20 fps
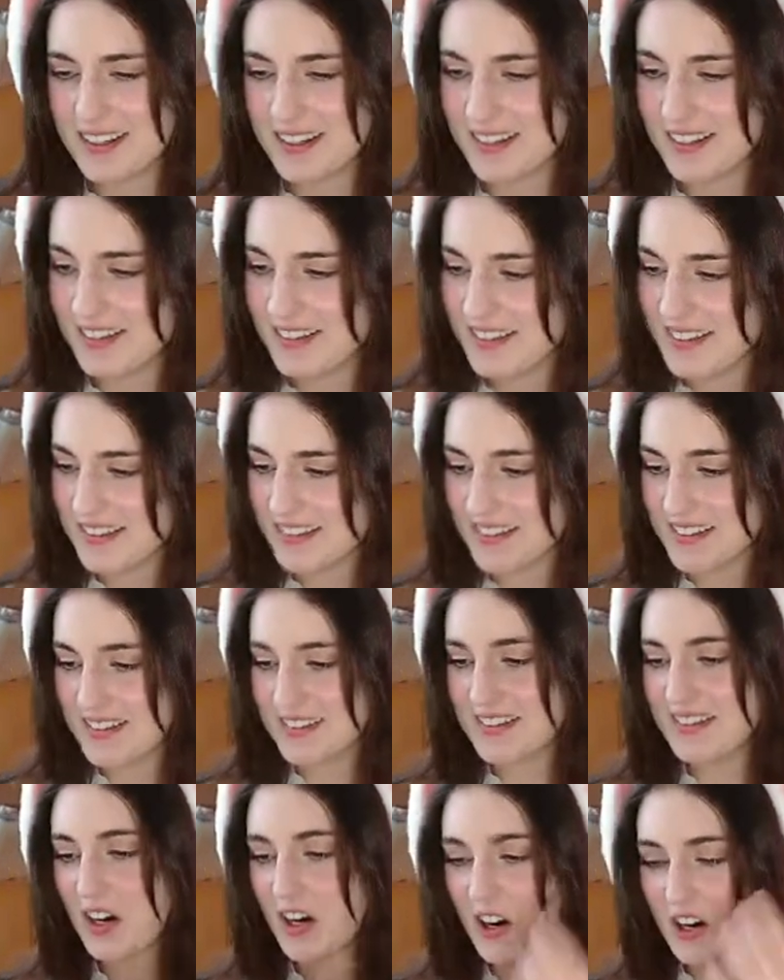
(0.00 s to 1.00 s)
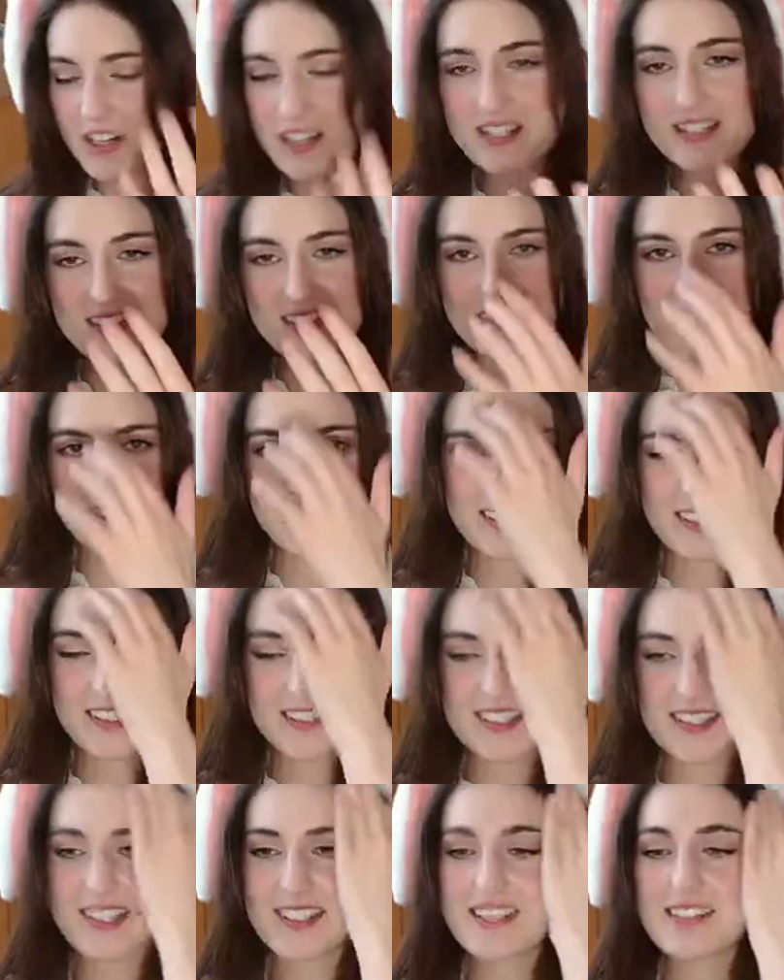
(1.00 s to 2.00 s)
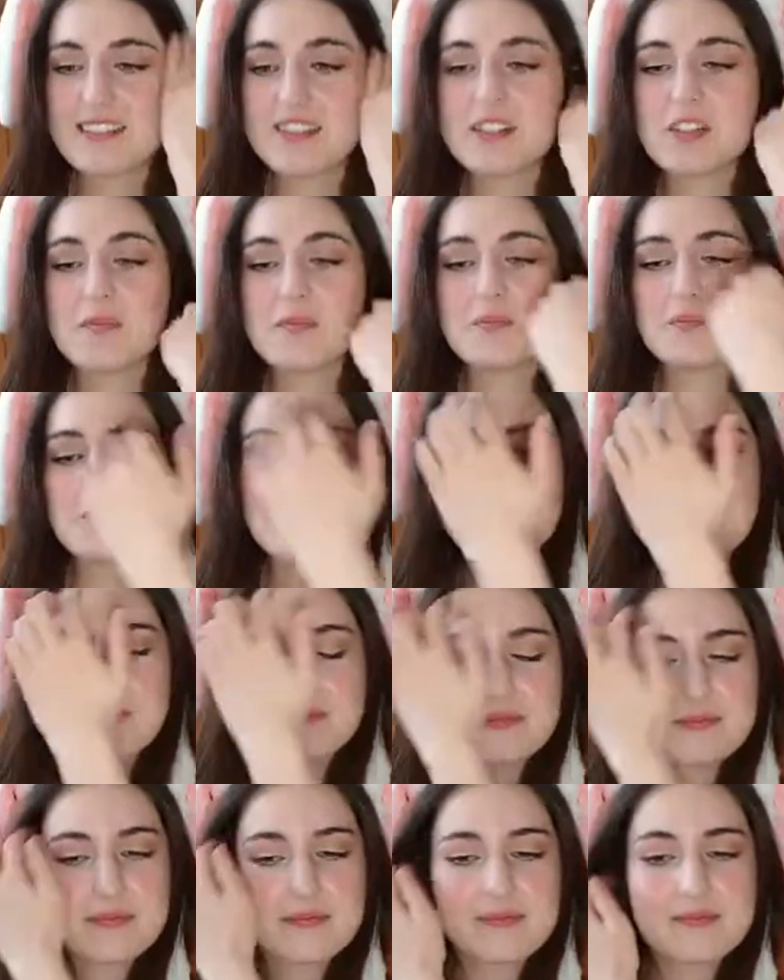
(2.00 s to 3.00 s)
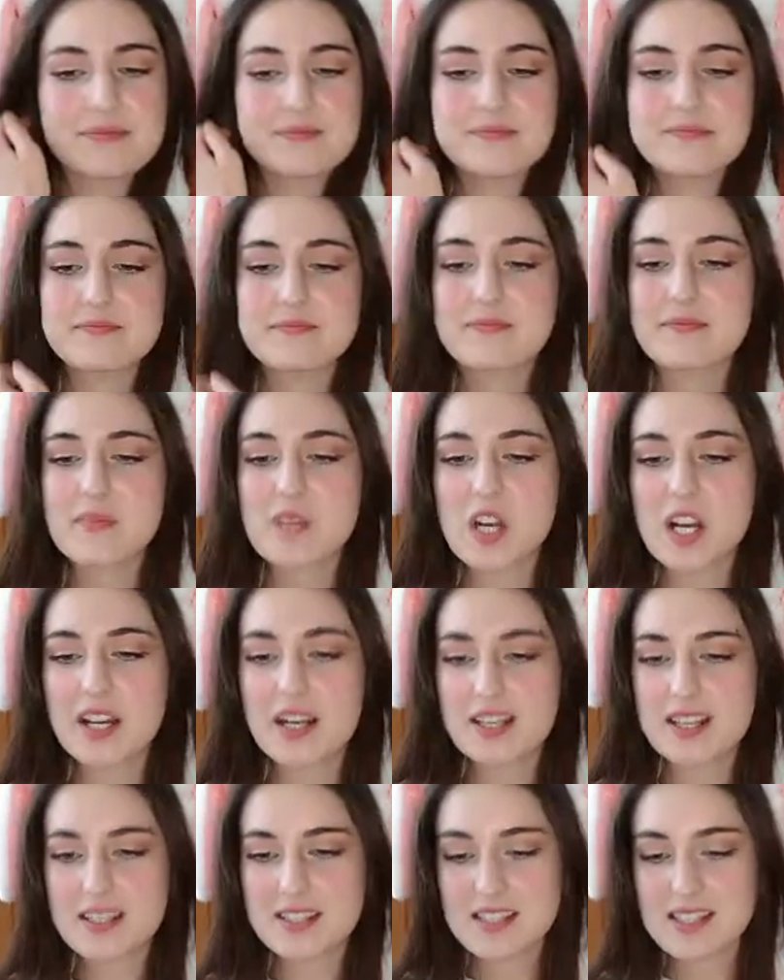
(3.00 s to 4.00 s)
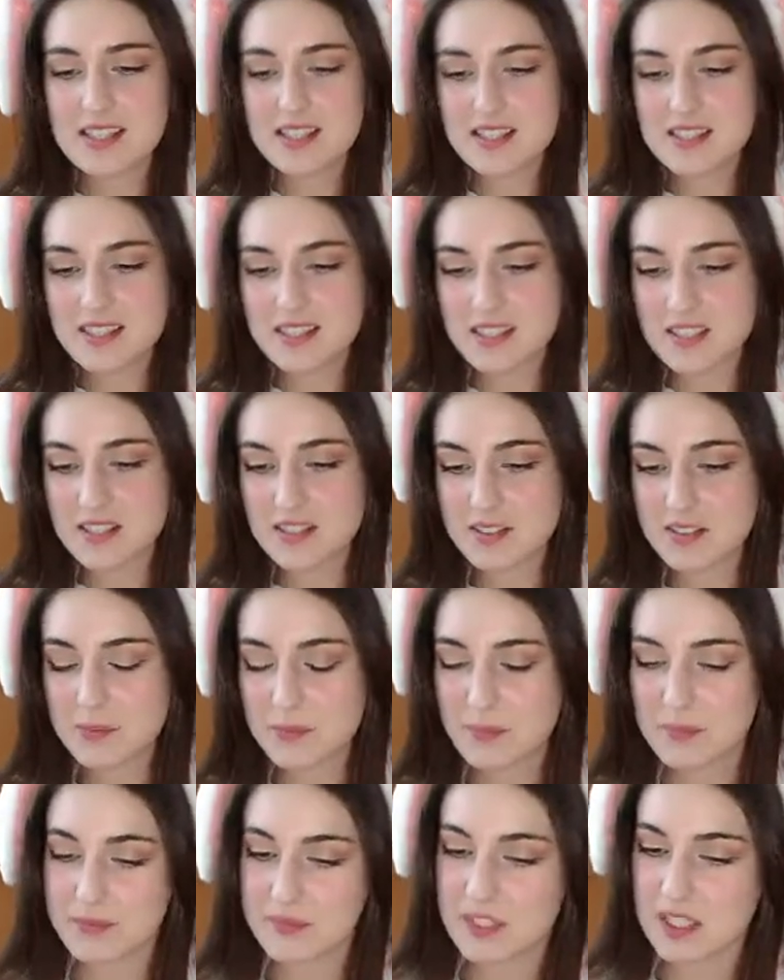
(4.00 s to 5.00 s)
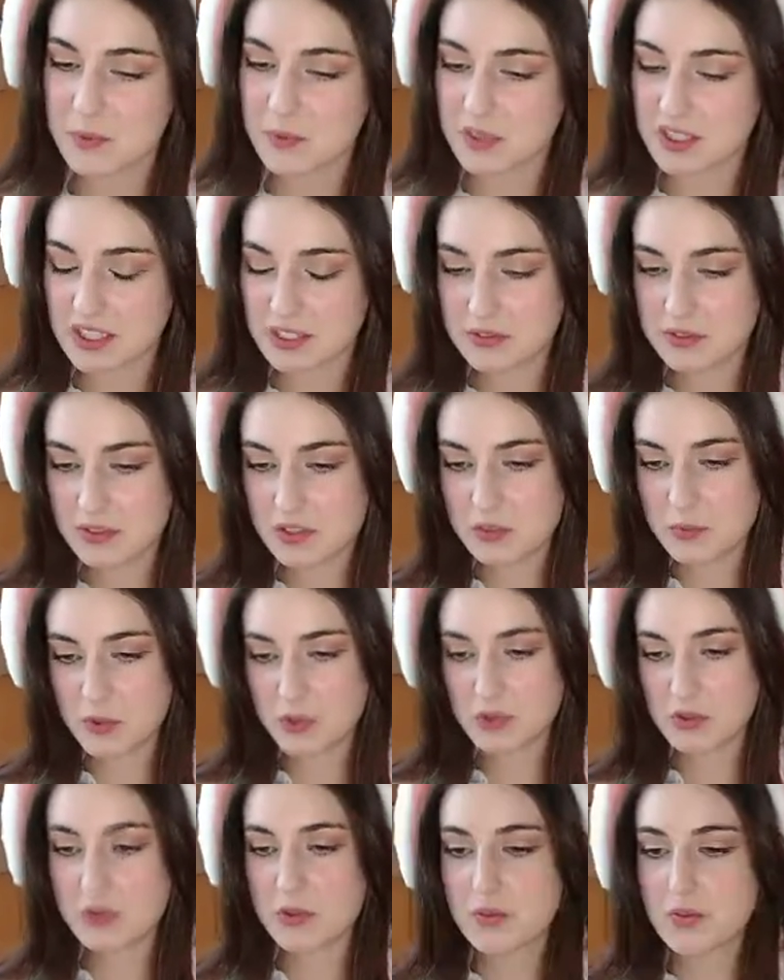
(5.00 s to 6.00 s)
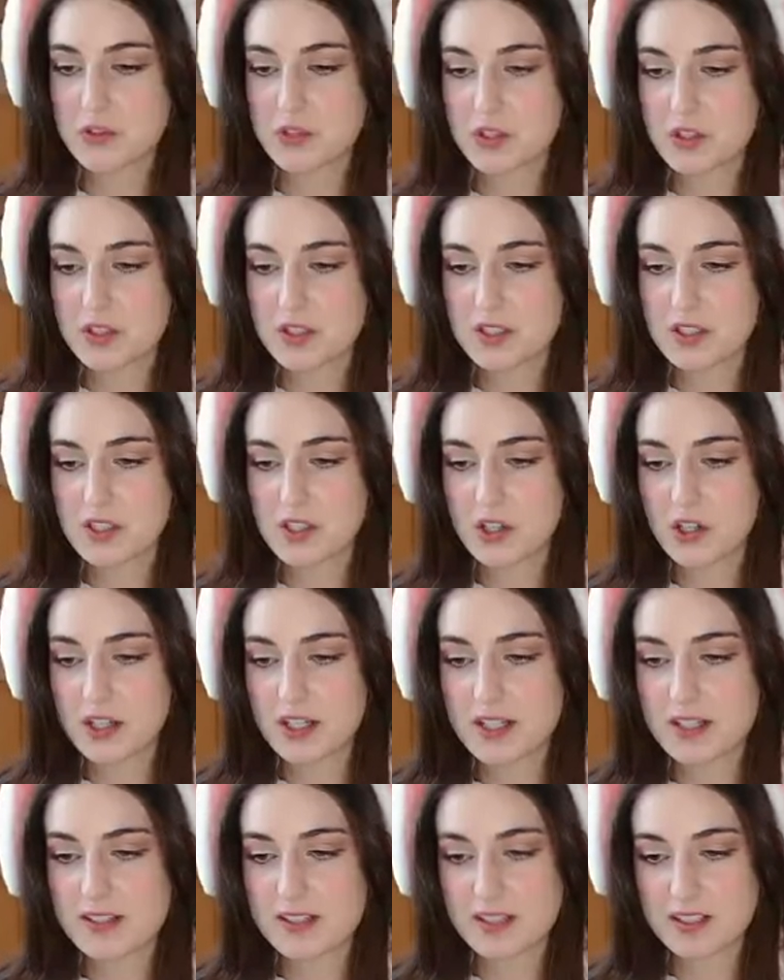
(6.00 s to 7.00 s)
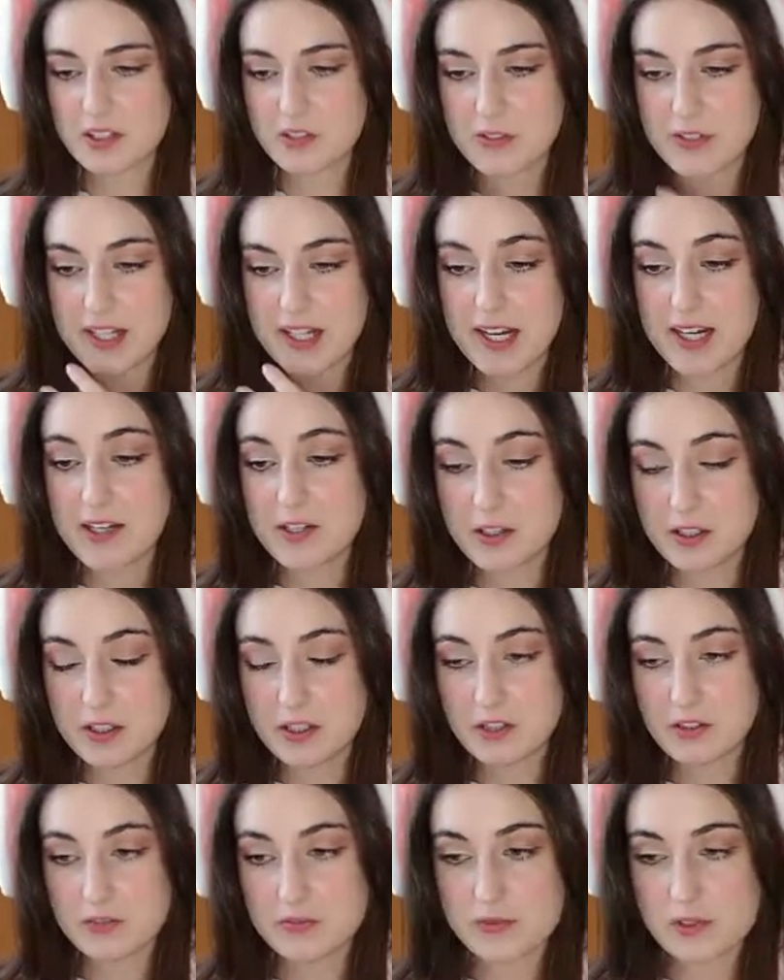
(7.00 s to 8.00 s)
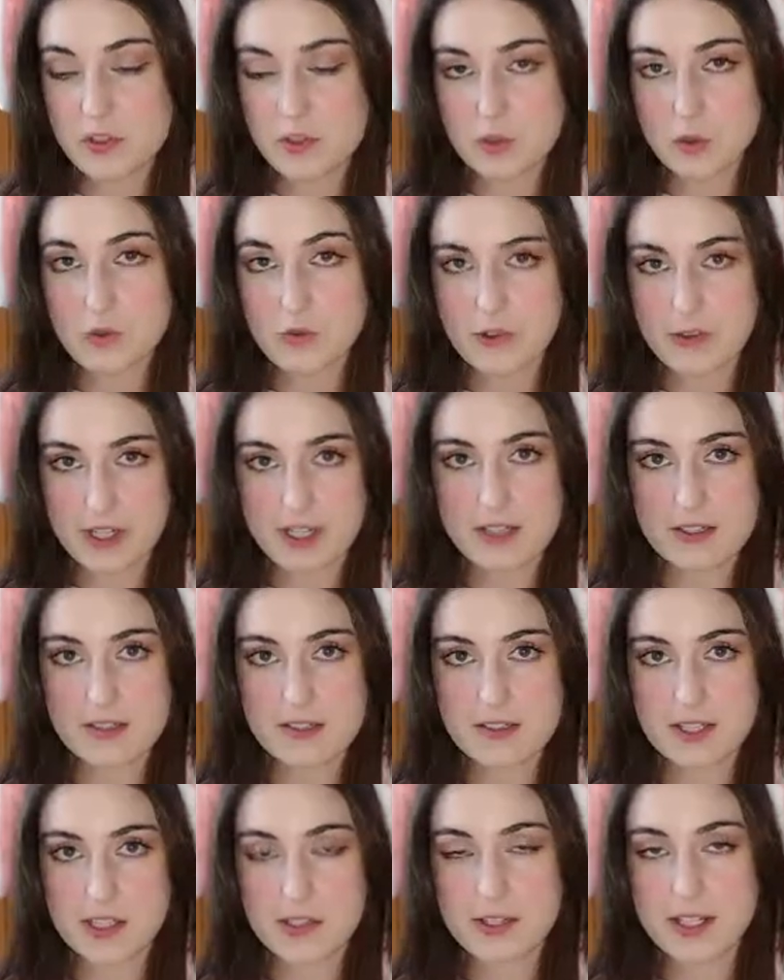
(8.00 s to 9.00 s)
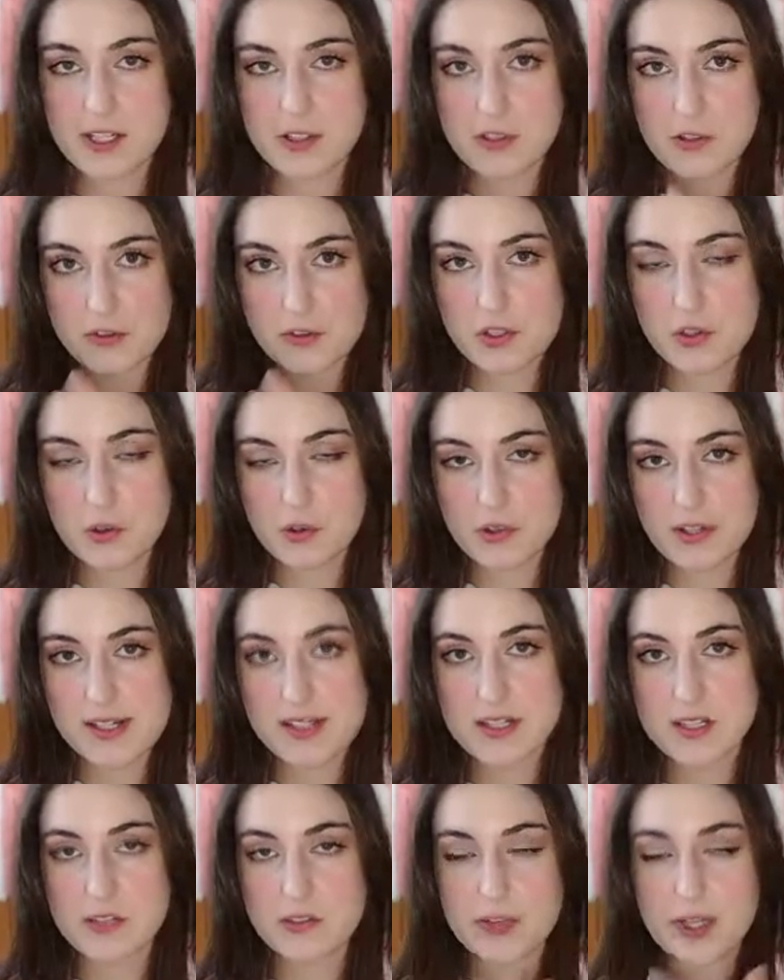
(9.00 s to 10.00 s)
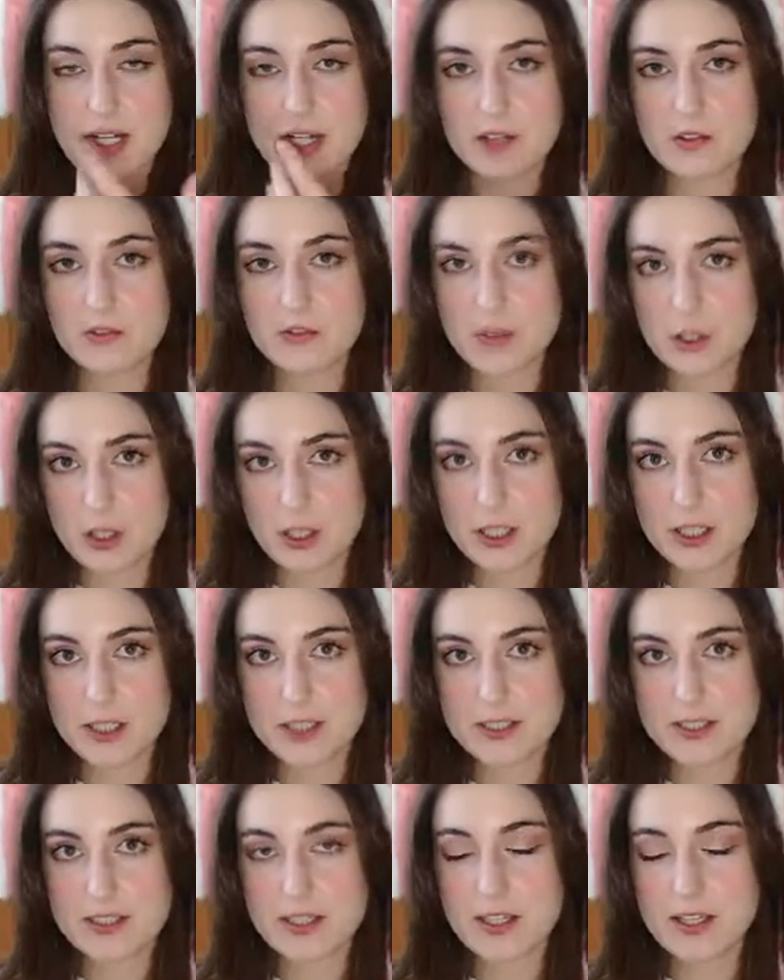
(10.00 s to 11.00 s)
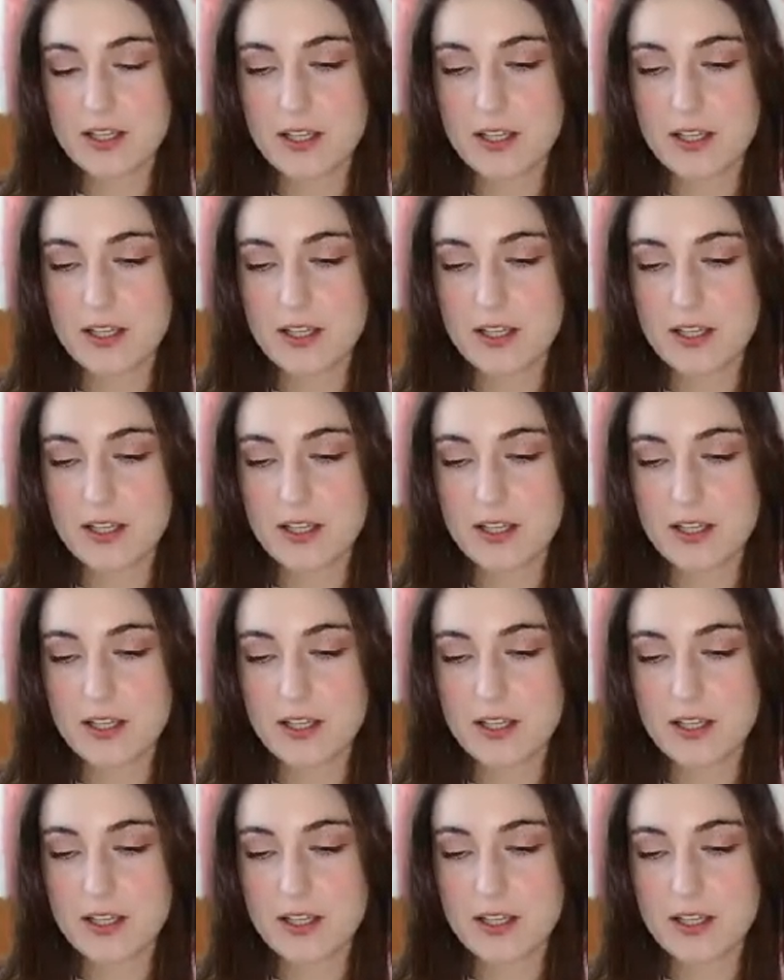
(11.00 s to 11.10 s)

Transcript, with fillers: uh, artist, as I said, um, and and um, someone like Fujimoto, who's just an artist and creator of stories, a creator of stories, a creator of art